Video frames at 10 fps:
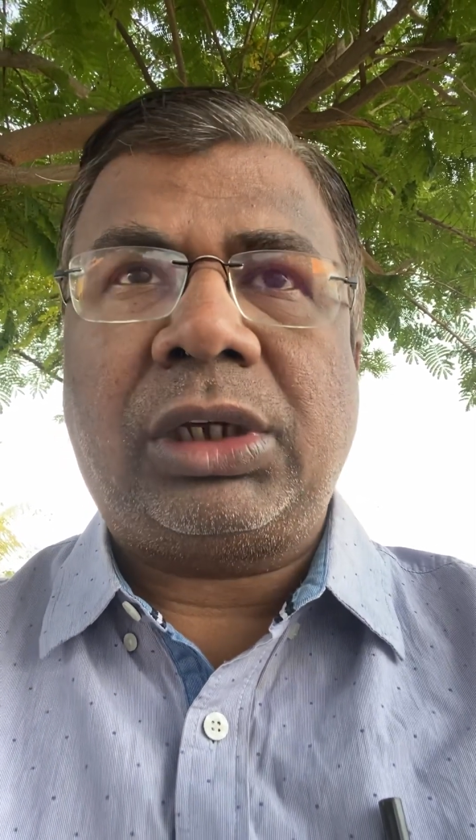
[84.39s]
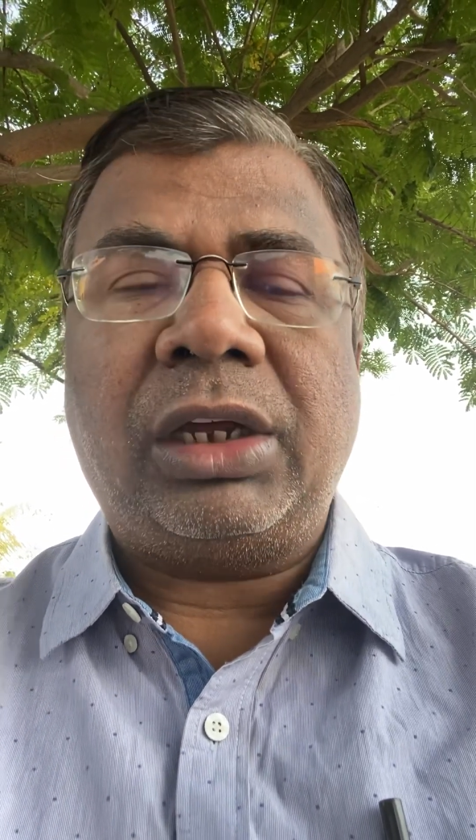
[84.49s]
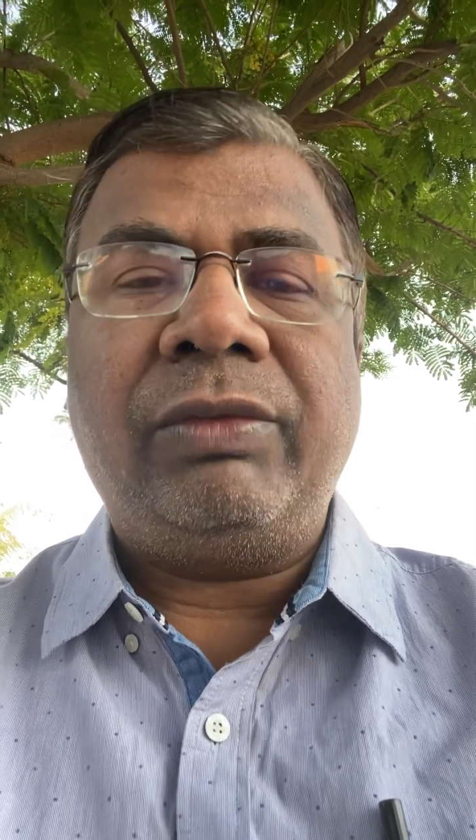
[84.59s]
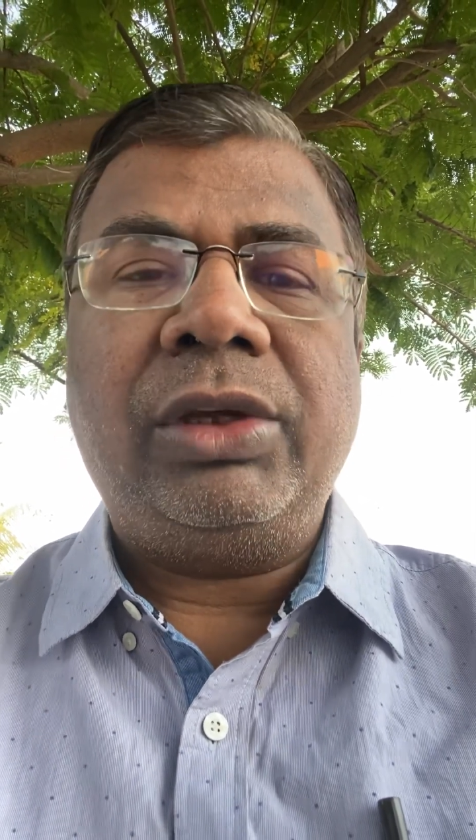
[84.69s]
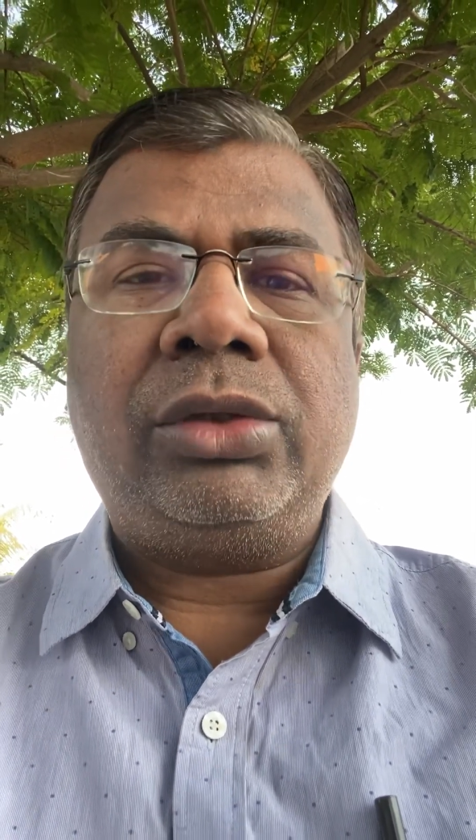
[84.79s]

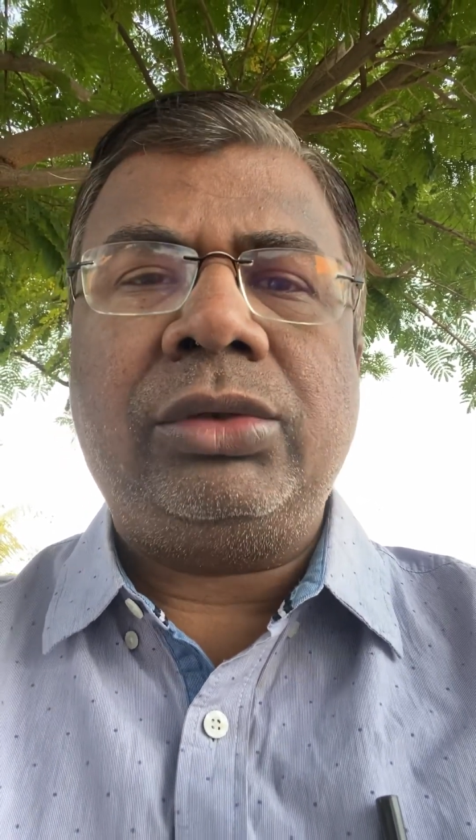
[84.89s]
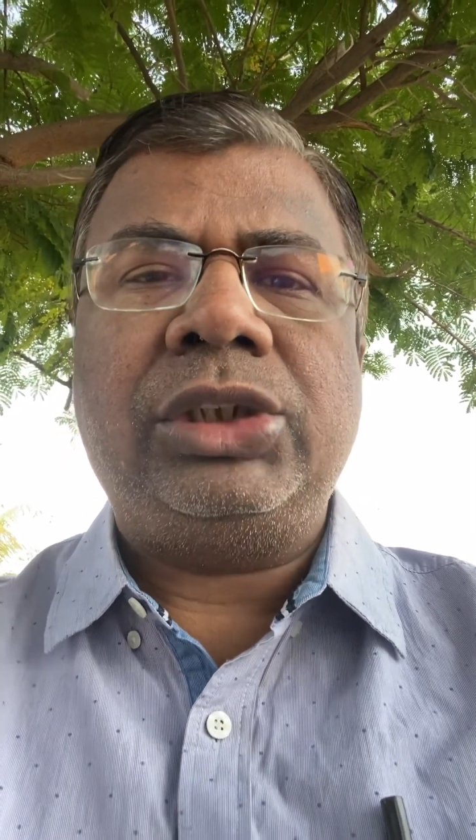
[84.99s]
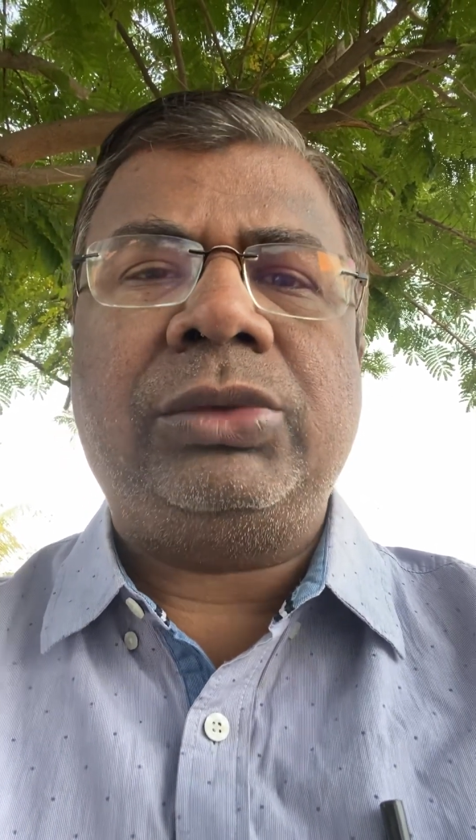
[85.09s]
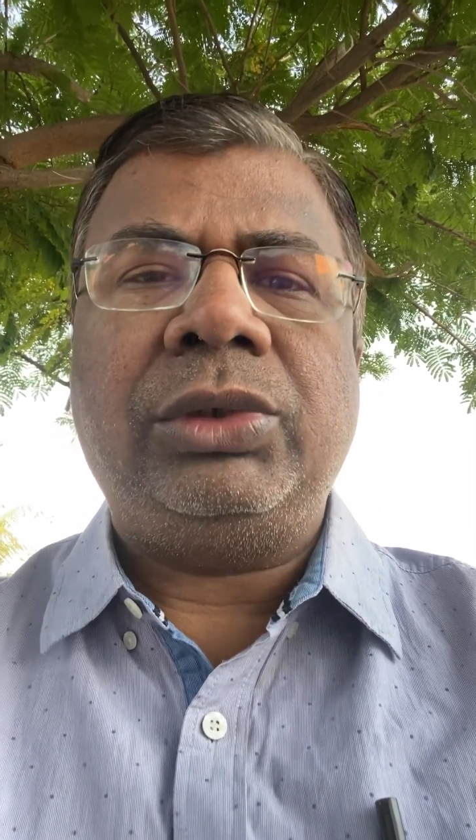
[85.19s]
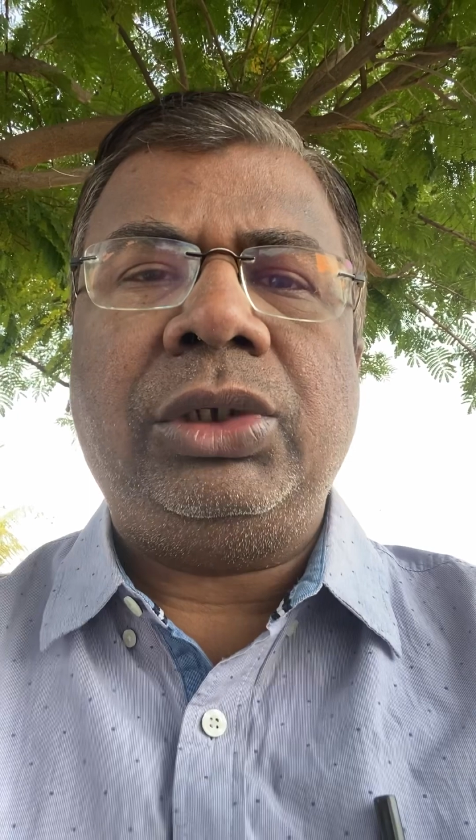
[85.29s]
convey through this
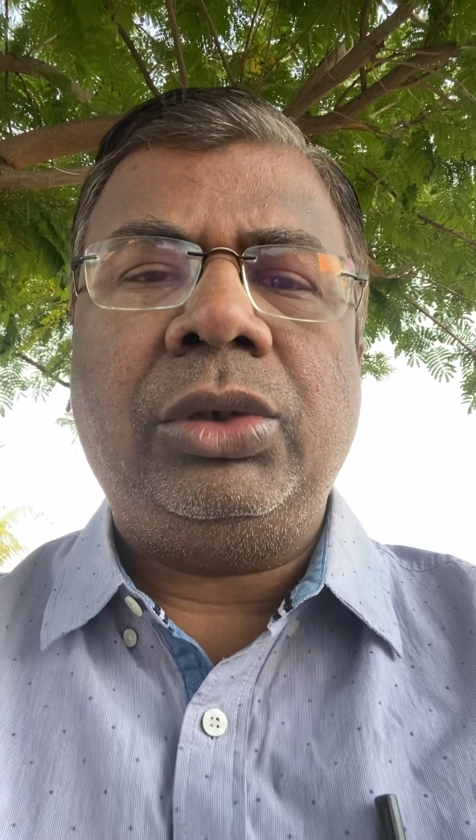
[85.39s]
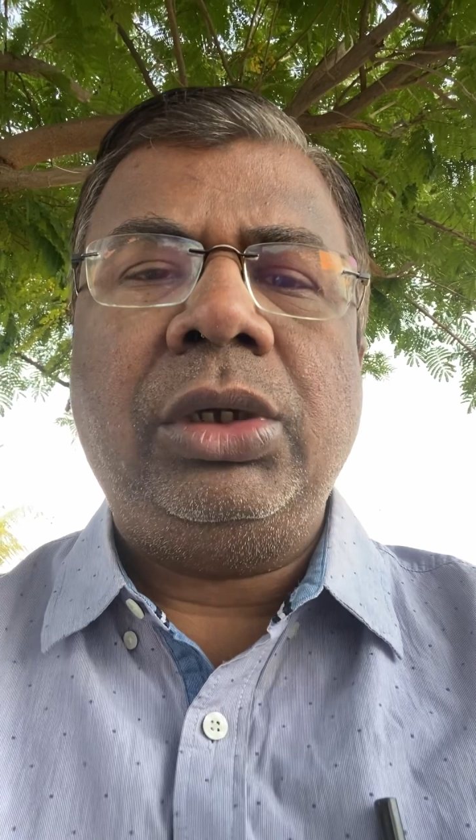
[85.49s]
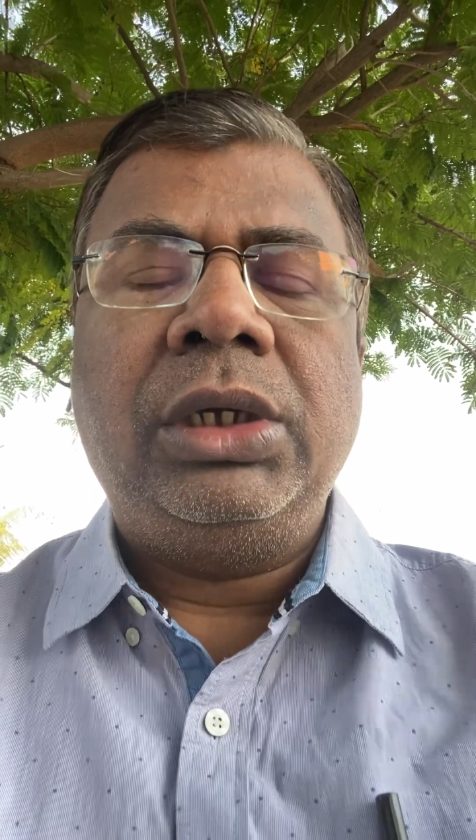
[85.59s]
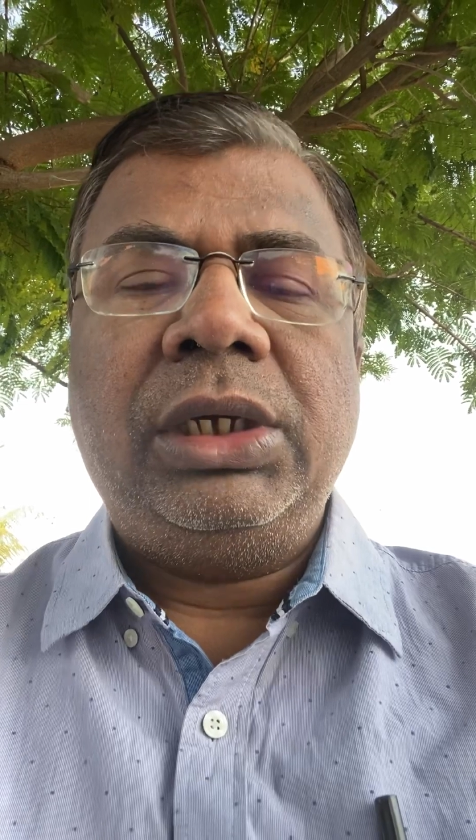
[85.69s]
video